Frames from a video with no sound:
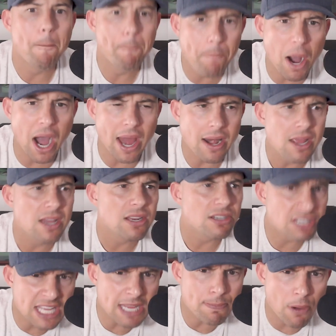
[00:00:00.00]
But
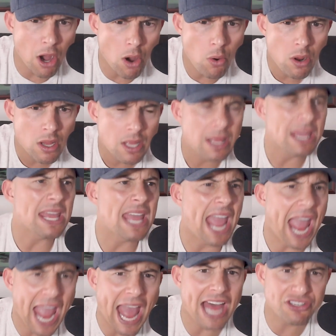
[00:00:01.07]
Deebo
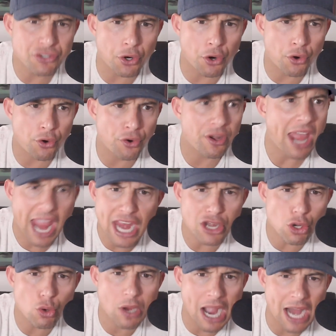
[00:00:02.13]
has earned a
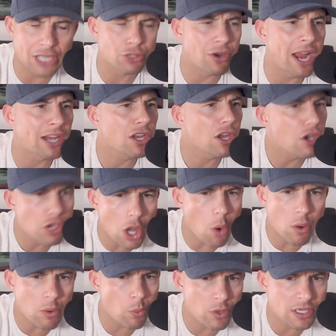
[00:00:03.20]
new contract. No
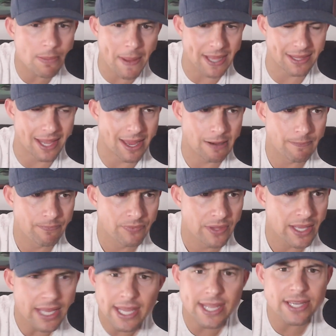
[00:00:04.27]
one would debate that.
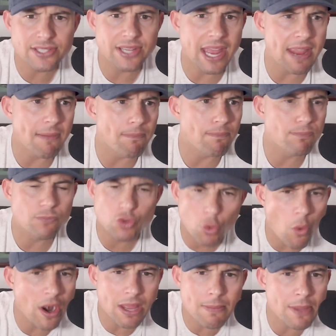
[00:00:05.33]
He is a
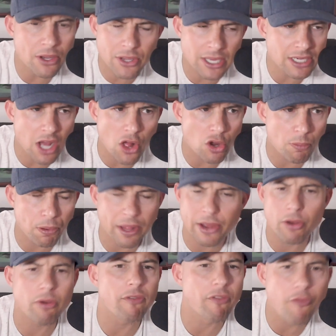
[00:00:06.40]
$20 million
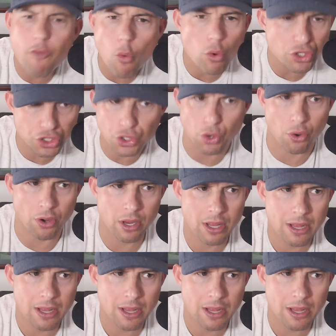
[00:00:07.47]
player for sure.